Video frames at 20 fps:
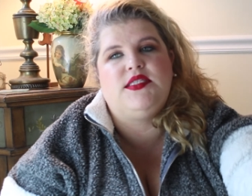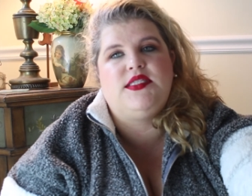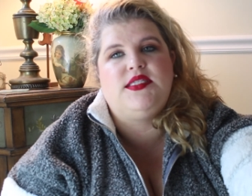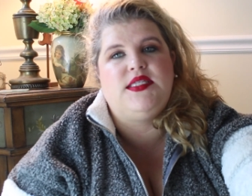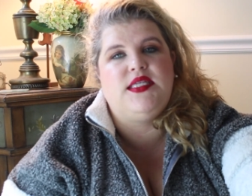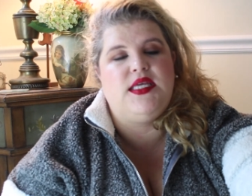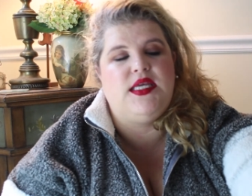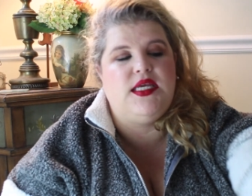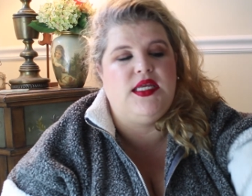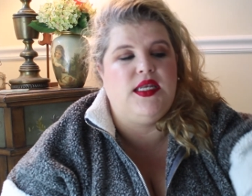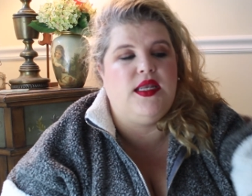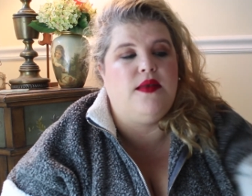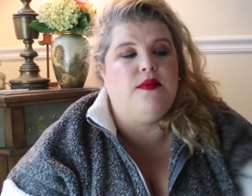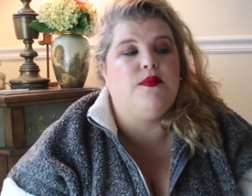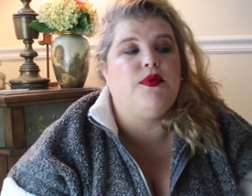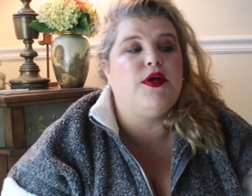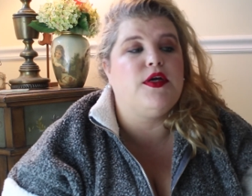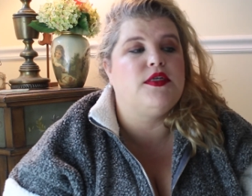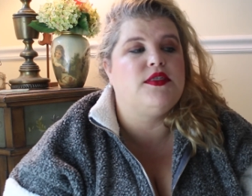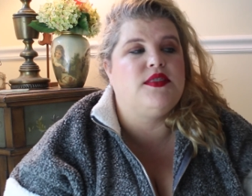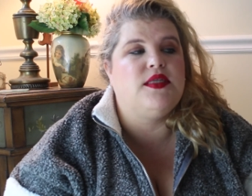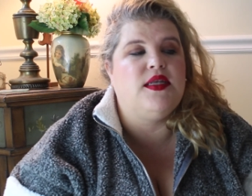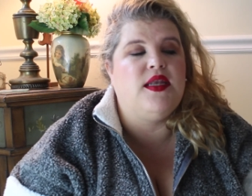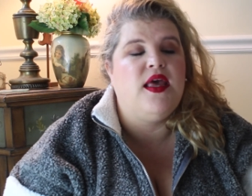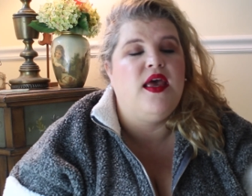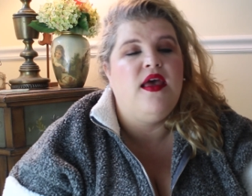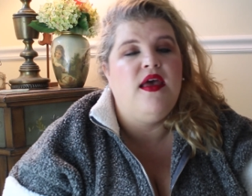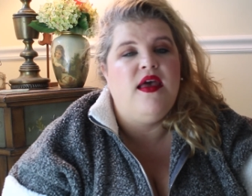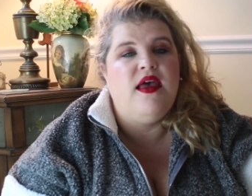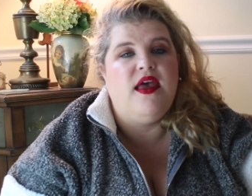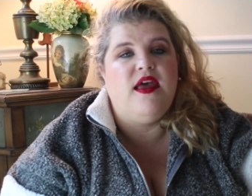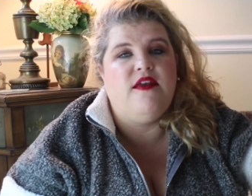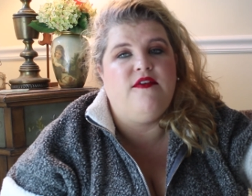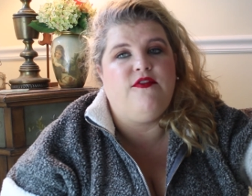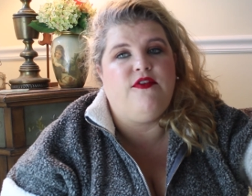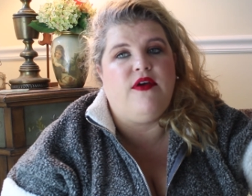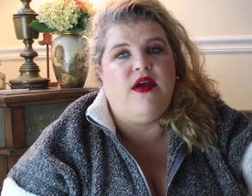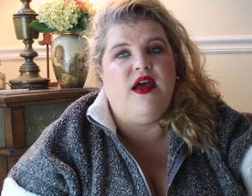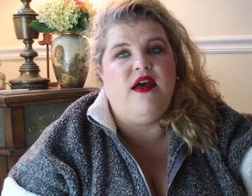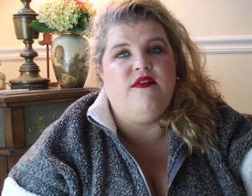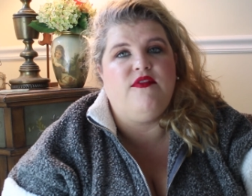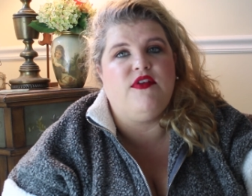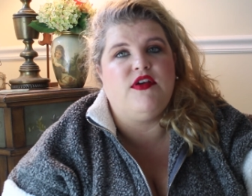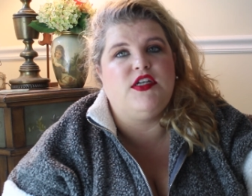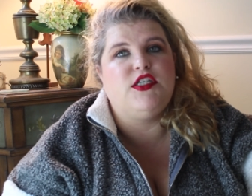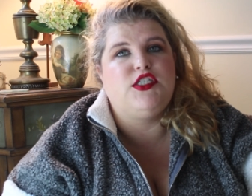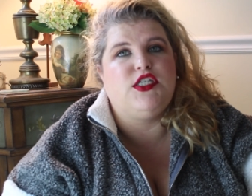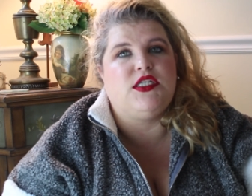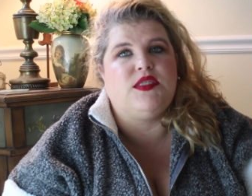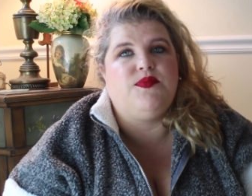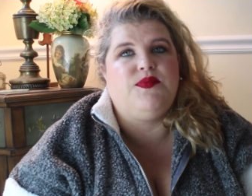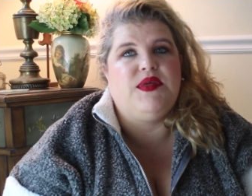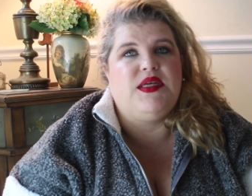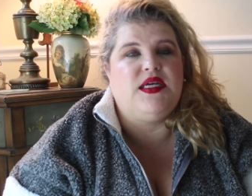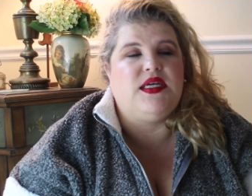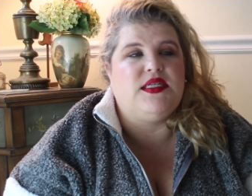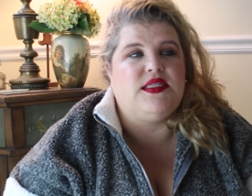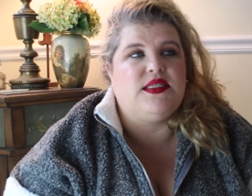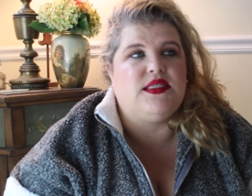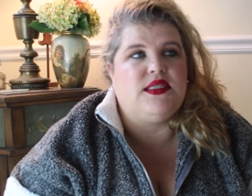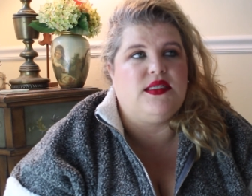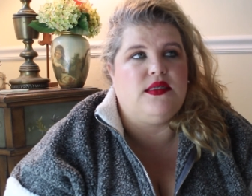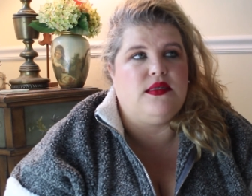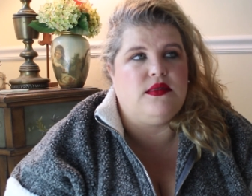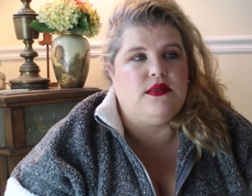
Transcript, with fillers: seen in person in forever just because